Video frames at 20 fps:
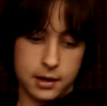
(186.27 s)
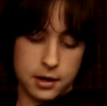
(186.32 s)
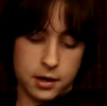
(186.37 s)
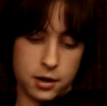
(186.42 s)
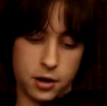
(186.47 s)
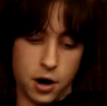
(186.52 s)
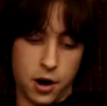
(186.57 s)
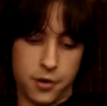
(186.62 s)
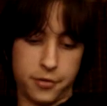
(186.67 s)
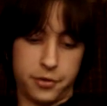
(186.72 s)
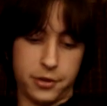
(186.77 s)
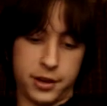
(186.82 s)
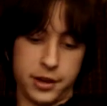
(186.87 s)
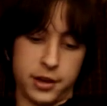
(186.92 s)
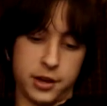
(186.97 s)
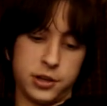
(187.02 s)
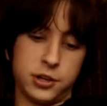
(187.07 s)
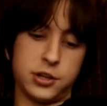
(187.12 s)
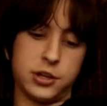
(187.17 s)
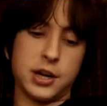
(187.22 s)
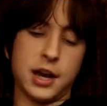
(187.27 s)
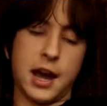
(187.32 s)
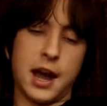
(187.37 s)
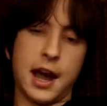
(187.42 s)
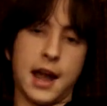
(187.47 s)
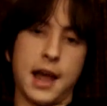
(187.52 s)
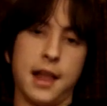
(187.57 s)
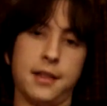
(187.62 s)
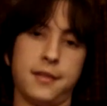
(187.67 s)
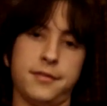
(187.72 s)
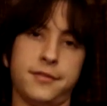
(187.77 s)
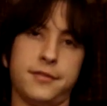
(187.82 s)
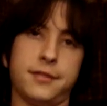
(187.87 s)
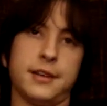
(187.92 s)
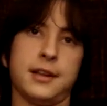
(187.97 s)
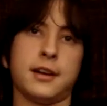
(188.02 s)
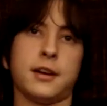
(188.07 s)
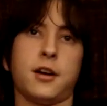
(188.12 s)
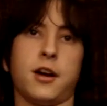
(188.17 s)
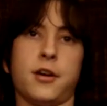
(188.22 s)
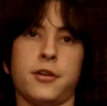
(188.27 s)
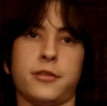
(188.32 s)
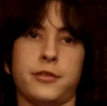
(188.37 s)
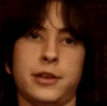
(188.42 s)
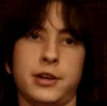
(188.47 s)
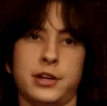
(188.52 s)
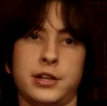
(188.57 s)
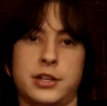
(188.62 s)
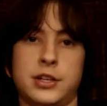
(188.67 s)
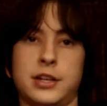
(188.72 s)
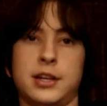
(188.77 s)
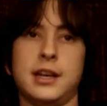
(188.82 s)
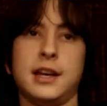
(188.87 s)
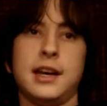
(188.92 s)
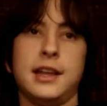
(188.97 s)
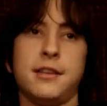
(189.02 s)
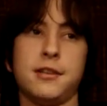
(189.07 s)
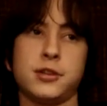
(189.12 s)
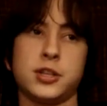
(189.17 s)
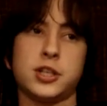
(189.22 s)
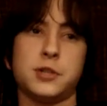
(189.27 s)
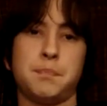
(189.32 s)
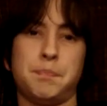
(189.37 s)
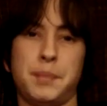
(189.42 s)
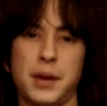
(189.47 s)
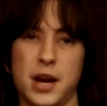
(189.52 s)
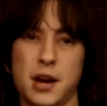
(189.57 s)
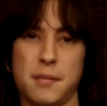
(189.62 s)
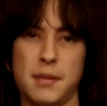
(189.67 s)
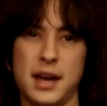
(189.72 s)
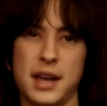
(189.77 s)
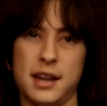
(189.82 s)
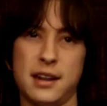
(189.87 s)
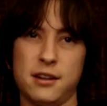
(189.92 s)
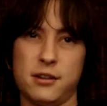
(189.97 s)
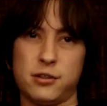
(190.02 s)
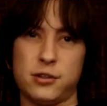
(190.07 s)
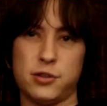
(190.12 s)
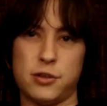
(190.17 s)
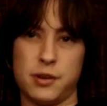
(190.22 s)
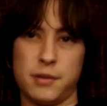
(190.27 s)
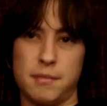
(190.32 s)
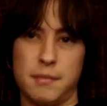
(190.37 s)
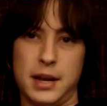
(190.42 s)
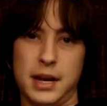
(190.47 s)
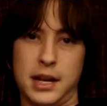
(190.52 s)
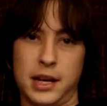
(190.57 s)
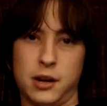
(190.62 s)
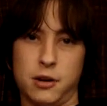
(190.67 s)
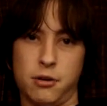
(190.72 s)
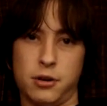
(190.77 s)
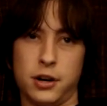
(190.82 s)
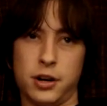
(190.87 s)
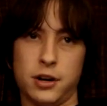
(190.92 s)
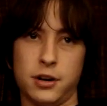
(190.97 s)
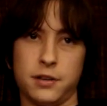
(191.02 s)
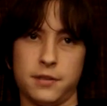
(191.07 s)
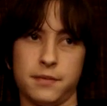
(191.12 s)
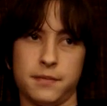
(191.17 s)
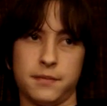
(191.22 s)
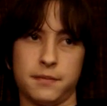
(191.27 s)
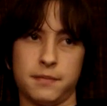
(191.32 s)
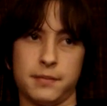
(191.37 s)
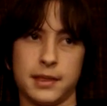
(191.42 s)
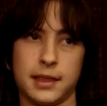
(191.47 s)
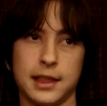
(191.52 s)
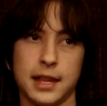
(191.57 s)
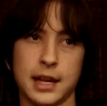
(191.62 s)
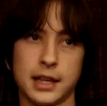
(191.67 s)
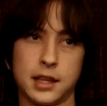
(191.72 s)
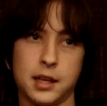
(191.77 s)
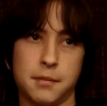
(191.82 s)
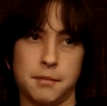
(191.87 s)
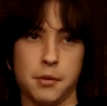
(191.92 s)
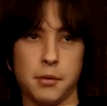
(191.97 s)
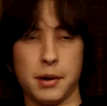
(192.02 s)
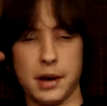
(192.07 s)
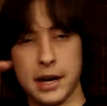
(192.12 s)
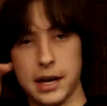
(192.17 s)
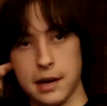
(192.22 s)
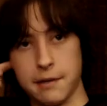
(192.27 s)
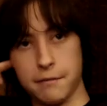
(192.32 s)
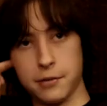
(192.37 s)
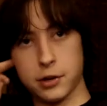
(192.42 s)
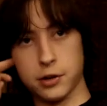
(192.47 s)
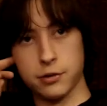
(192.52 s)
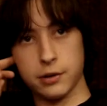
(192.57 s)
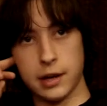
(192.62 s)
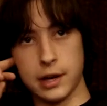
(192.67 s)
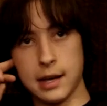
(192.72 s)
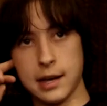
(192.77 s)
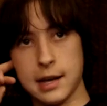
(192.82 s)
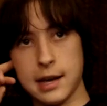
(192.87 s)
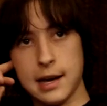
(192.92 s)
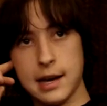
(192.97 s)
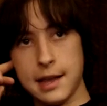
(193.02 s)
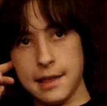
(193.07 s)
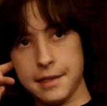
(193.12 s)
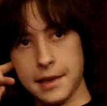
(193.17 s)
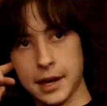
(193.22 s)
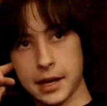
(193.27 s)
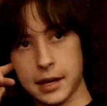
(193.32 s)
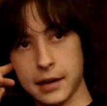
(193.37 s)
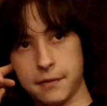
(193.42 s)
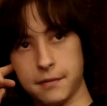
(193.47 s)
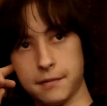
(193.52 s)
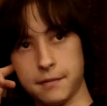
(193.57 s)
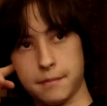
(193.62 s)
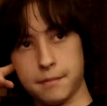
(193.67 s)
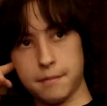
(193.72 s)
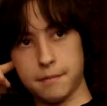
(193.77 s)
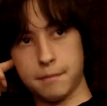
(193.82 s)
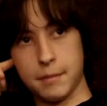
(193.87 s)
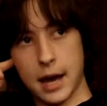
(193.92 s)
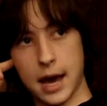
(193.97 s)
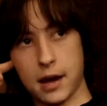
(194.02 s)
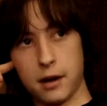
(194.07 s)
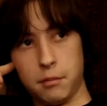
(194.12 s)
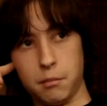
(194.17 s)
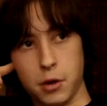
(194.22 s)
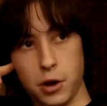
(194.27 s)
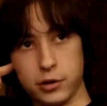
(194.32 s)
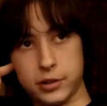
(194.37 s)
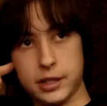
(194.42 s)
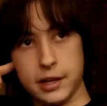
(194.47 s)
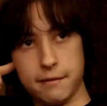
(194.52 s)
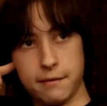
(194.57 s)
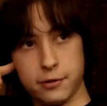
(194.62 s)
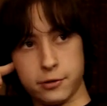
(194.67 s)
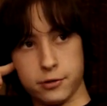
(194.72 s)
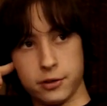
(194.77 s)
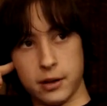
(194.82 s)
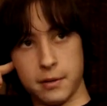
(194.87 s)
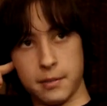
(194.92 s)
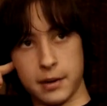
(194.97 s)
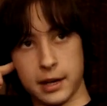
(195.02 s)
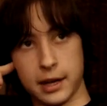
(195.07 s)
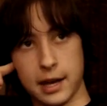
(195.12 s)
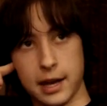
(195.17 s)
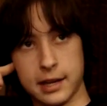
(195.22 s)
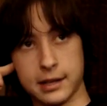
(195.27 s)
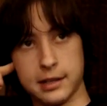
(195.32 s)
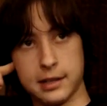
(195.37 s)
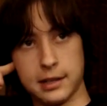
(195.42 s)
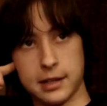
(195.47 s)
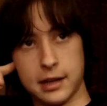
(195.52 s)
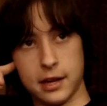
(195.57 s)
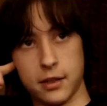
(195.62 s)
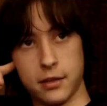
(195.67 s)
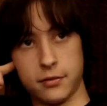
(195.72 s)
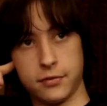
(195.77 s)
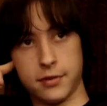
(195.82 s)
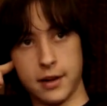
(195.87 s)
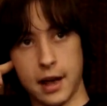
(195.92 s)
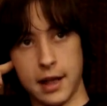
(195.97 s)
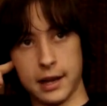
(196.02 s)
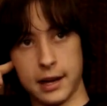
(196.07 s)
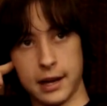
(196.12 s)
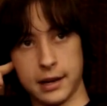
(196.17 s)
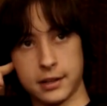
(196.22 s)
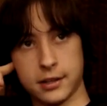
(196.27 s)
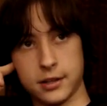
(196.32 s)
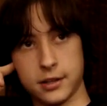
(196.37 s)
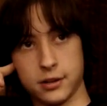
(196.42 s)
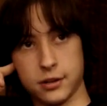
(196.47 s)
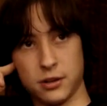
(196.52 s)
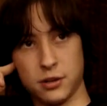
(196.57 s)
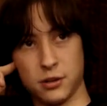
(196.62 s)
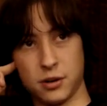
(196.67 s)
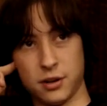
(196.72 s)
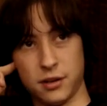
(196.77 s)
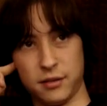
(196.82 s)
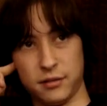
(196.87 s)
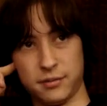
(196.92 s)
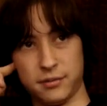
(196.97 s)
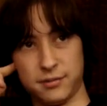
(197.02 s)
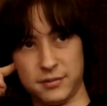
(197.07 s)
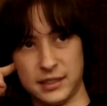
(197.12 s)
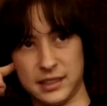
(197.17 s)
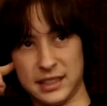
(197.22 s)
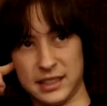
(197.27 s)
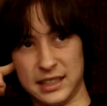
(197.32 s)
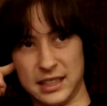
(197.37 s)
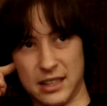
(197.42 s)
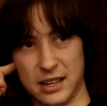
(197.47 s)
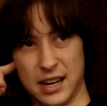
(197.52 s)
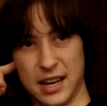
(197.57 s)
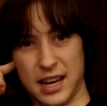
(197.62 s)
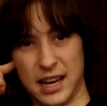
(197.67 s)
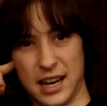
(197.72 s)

Carthage. Carthage, their spearmen, they're sort of mediocre. Like the Poeni infantry, they can battle most infantry, but against another phalanx, they're but they're